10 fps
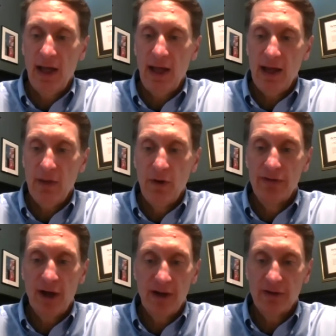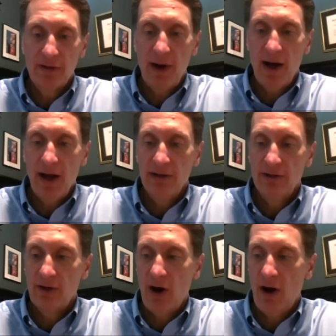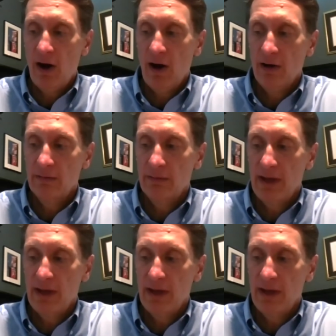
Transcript: And we've customized our